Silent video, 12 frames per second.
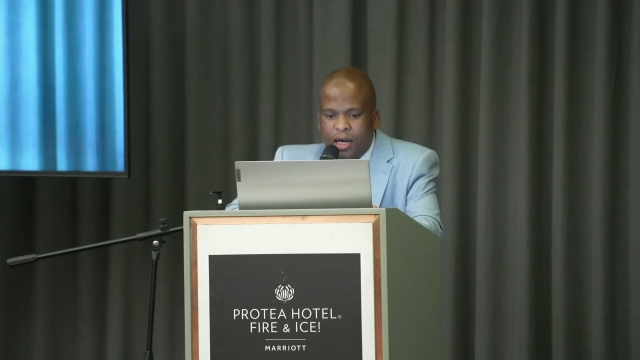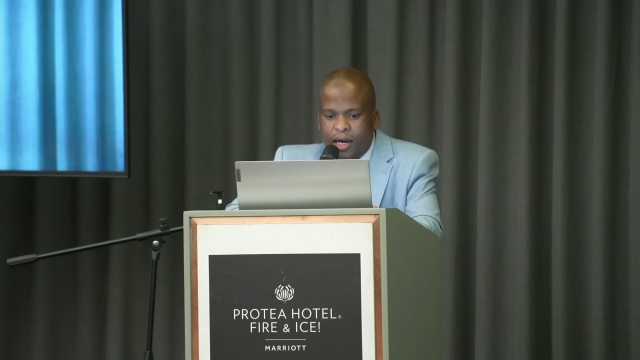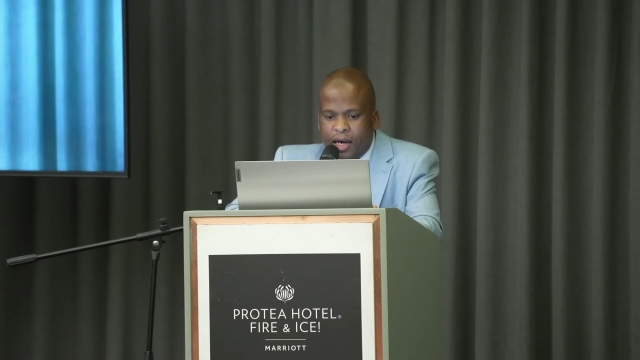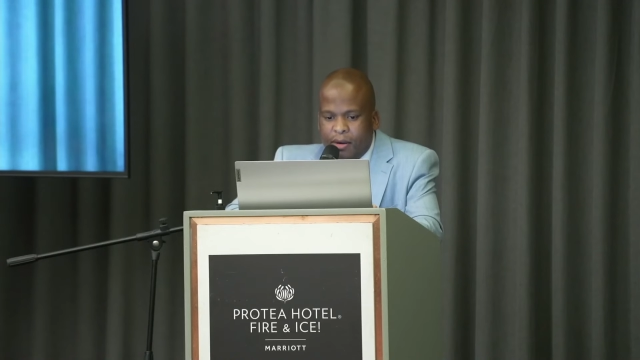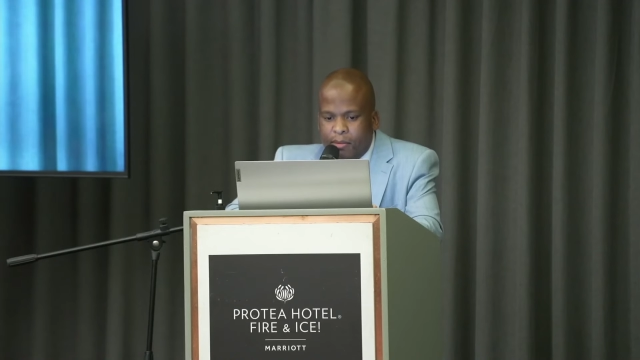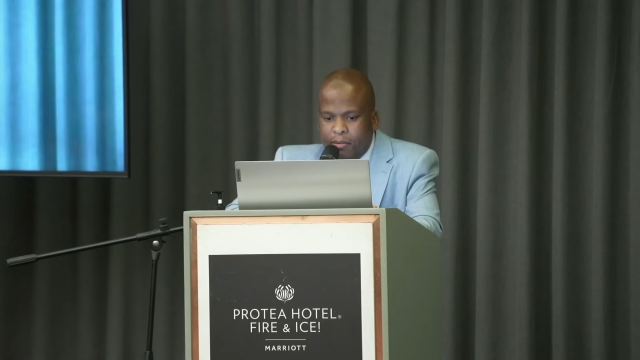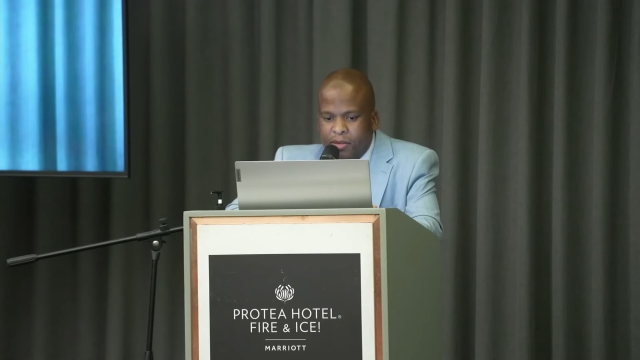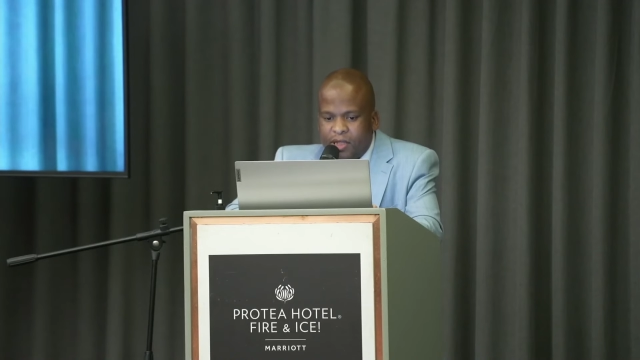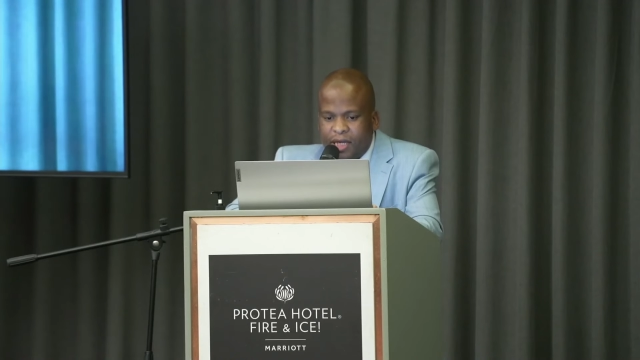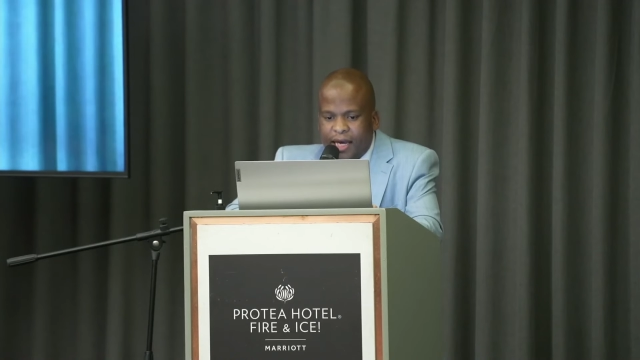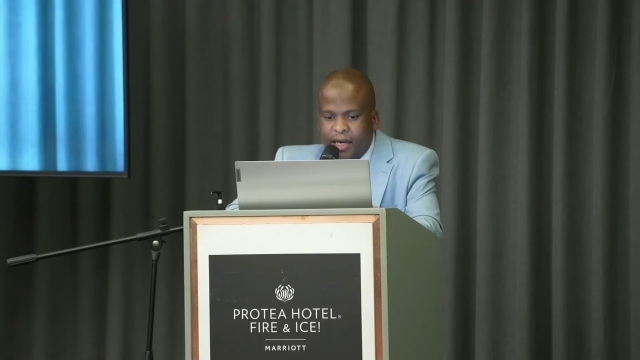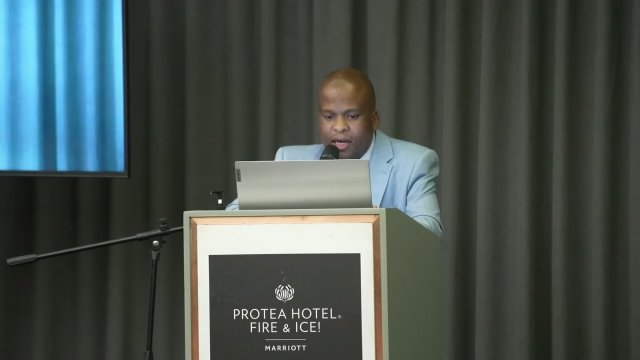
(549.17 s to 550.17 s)

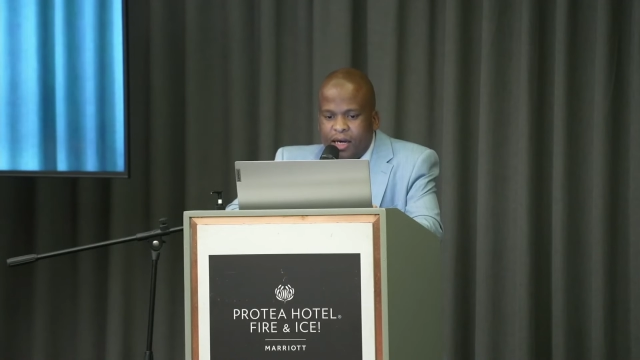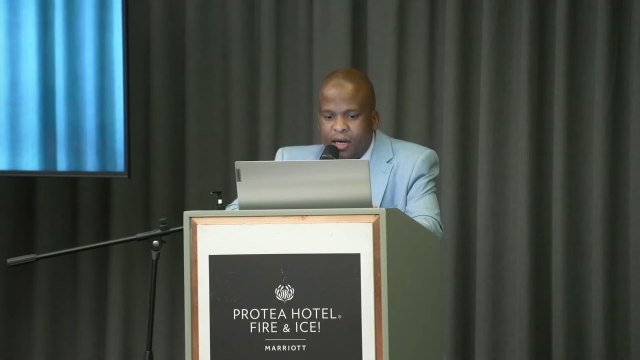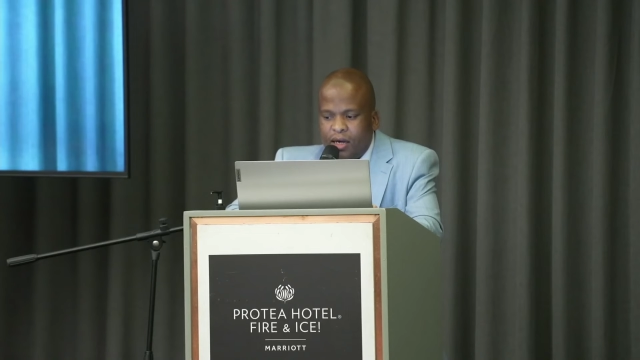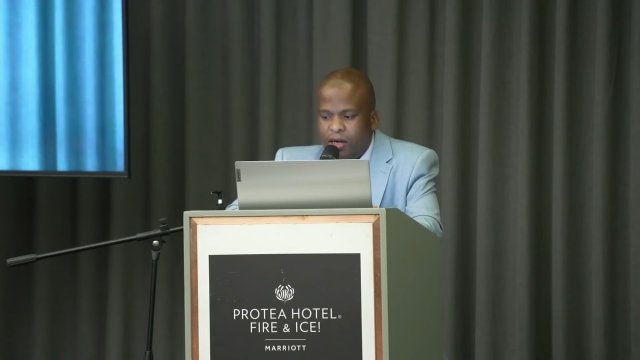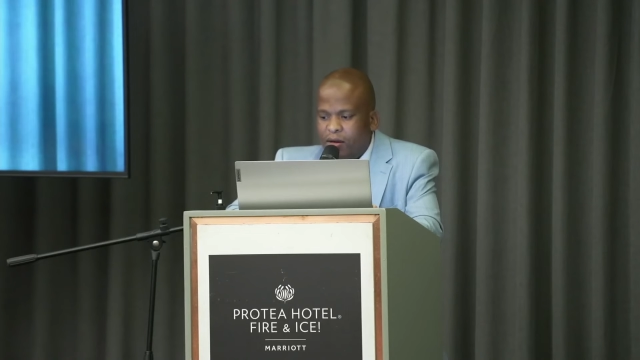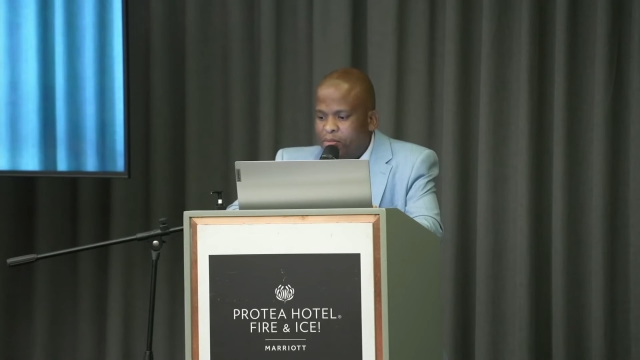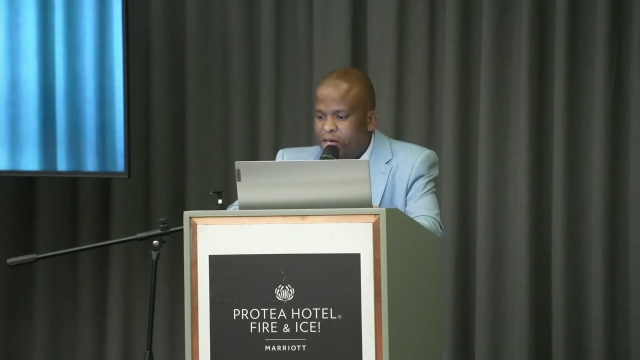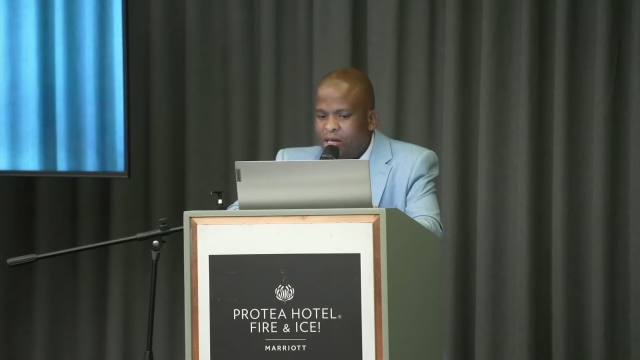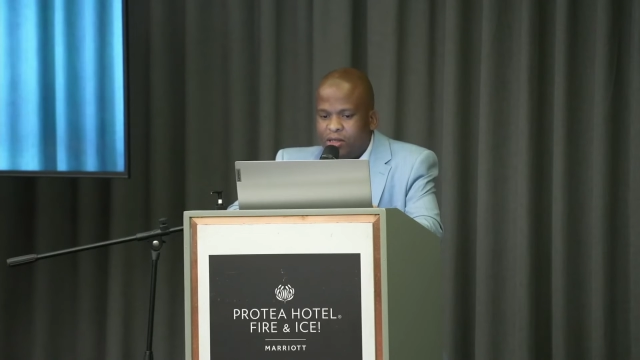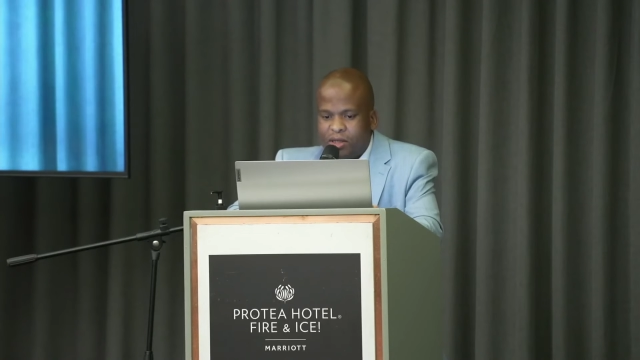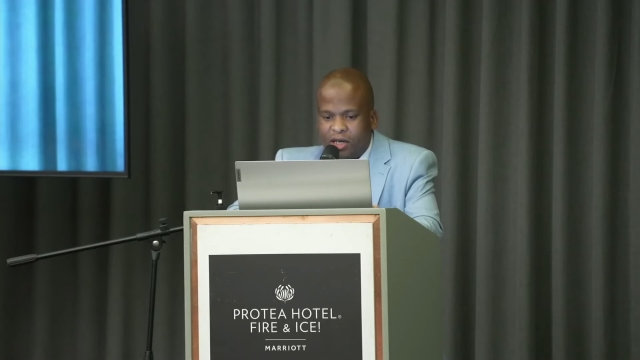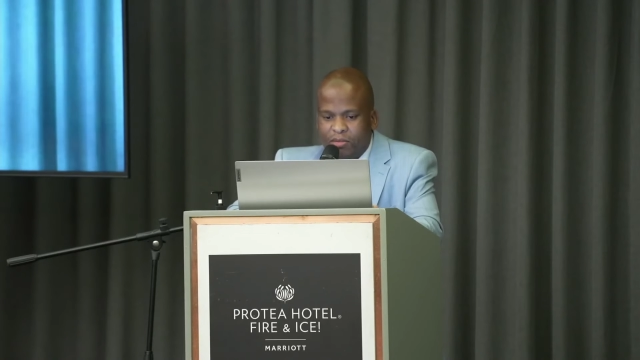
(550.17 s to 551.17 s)
SAIGA,
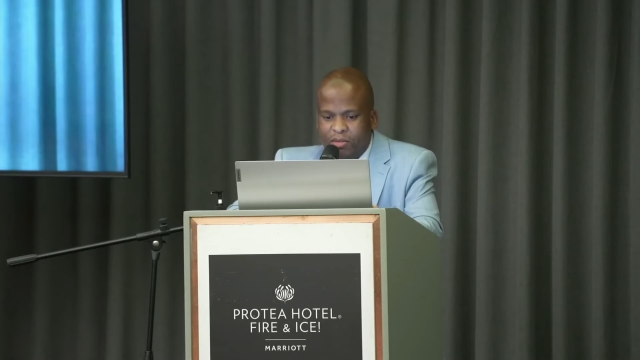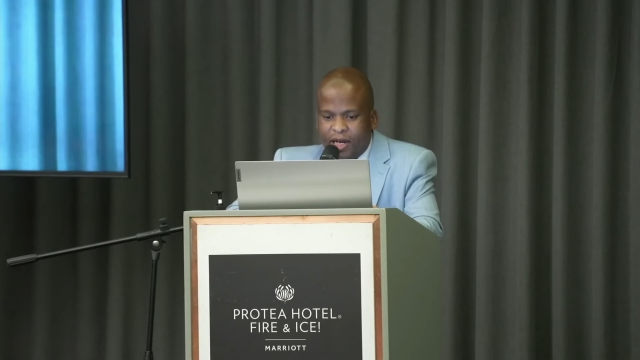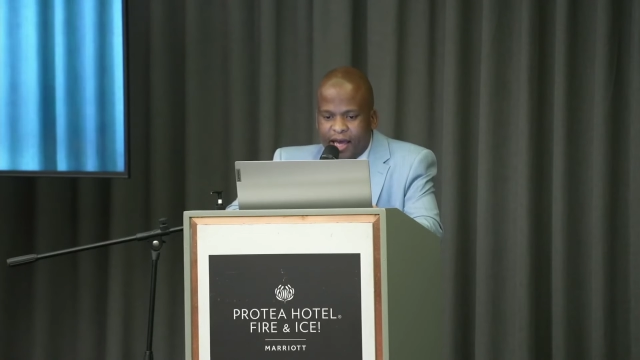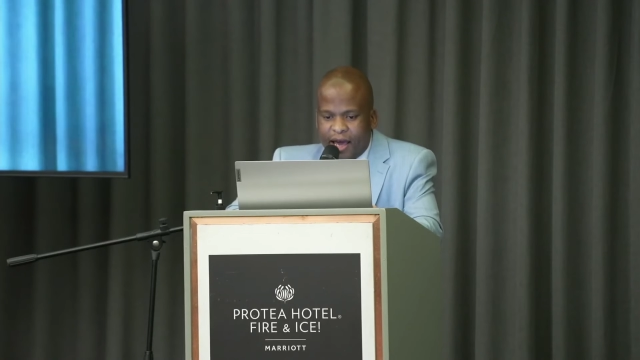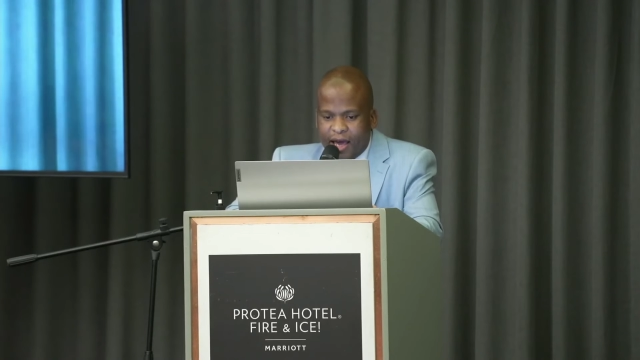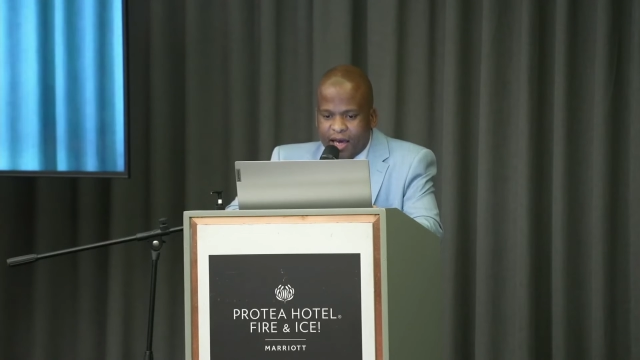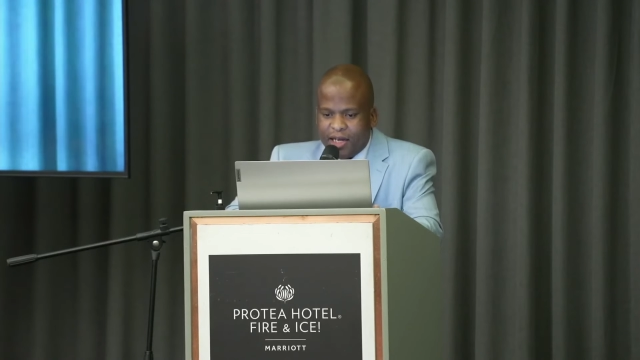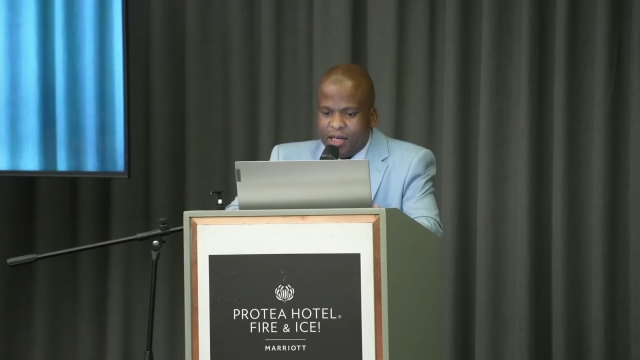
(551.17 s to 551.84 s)
PSAAA,